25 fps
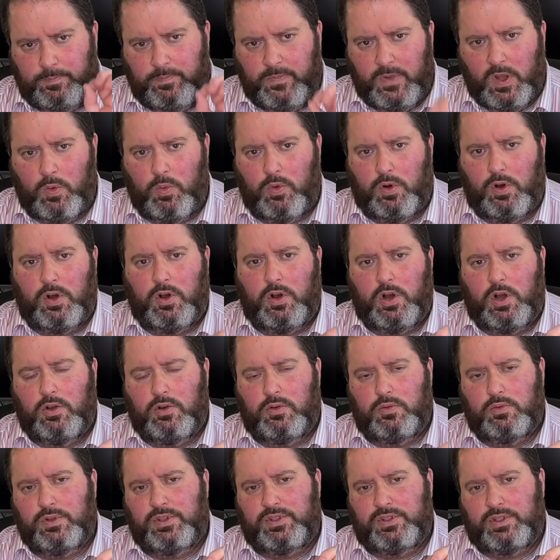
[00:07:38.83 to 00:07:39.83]
What I
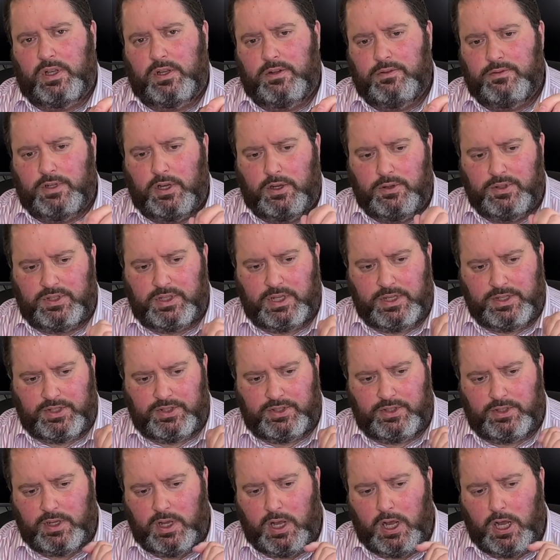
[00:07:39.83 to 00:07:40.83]
also
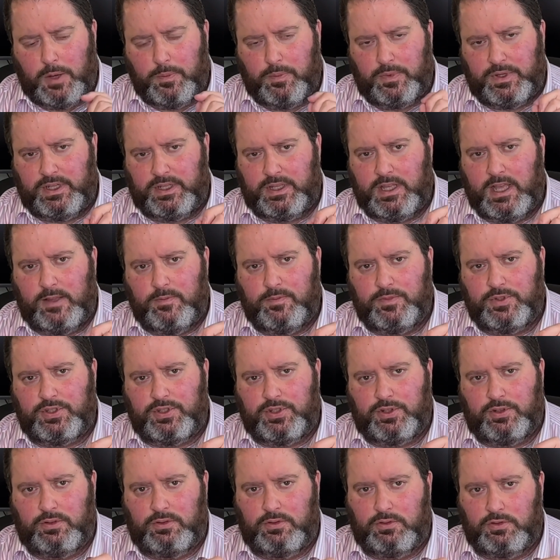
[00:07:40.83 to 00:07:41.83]
noticed when it came
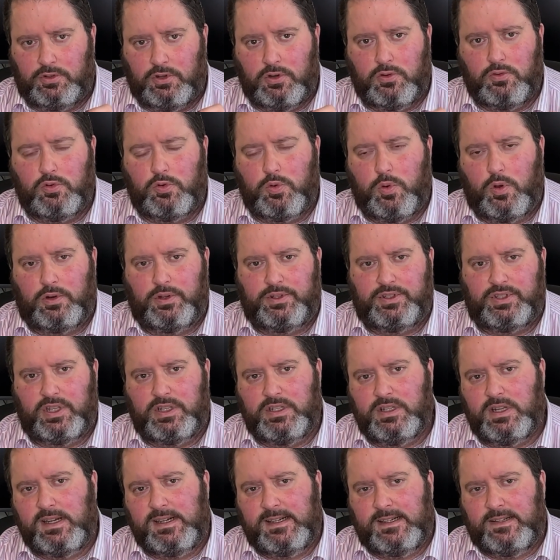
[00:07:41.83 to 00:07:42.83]
to call
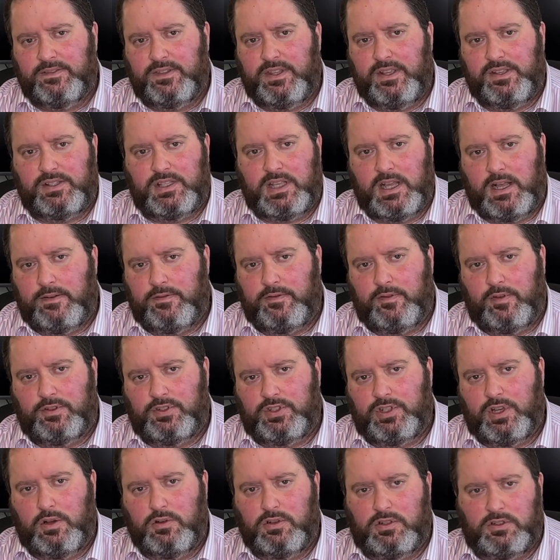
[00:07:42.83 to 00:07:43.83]
quality, these have a
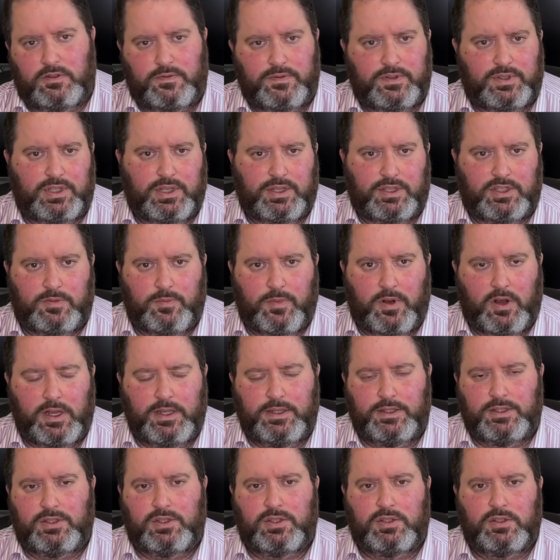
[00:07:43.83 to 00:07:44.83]
total of 6
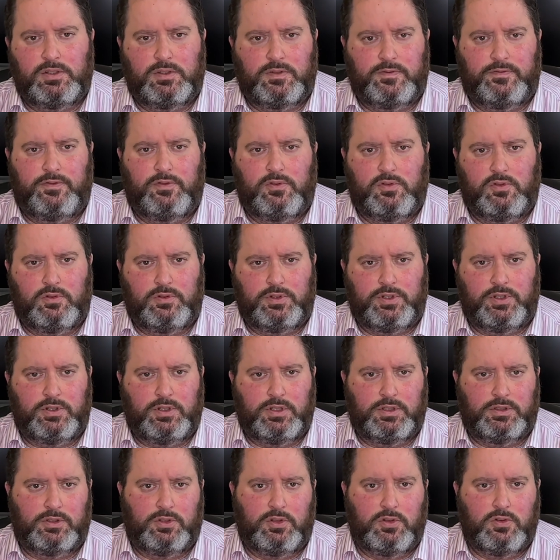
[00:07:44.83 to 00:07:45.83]
mics for
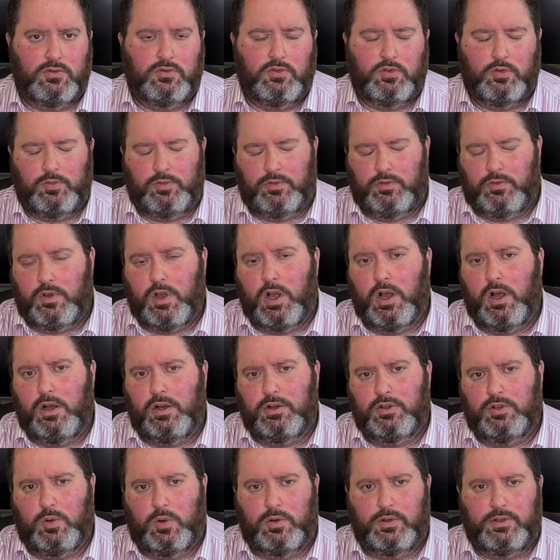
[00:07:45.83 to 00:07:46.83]
doing the call
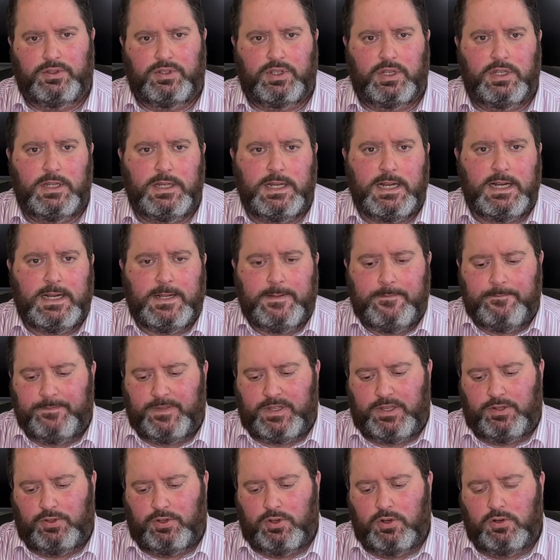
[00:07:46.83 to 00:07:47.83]
quality.
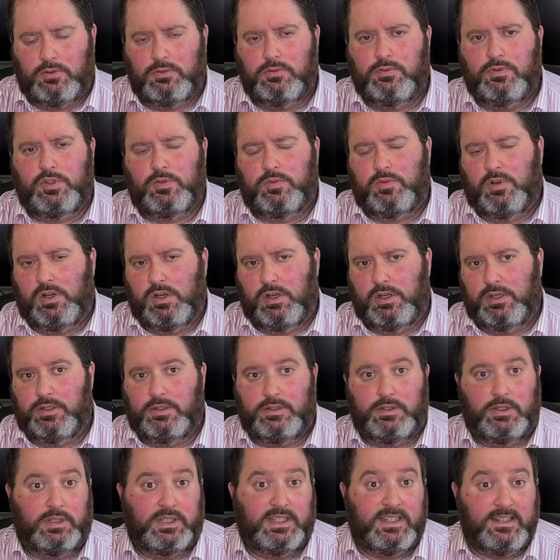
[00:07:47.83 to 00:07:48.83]
That calls
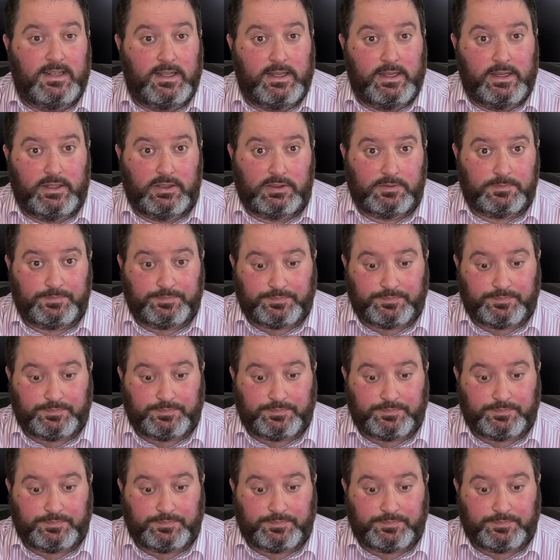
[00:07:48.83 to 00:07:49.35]
were clear.